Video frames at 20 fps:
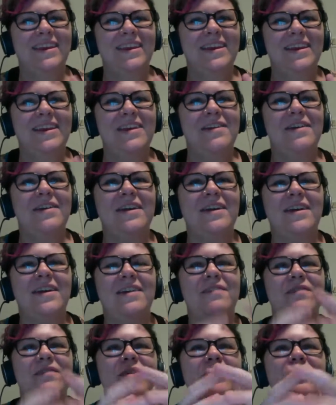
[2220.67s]

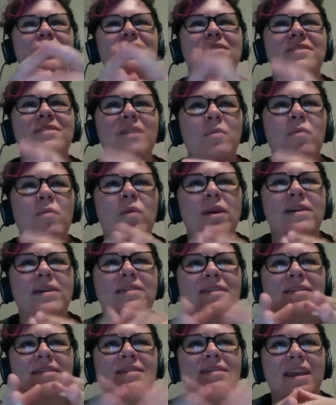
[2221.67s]
If there was some way
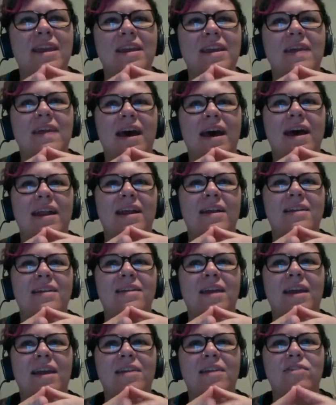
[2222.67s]
to take that
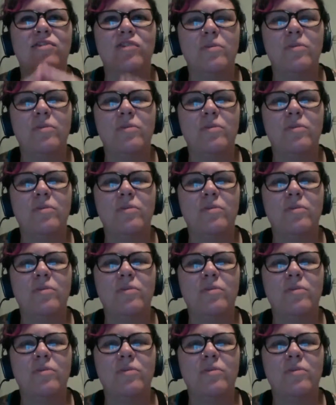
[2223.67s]
and show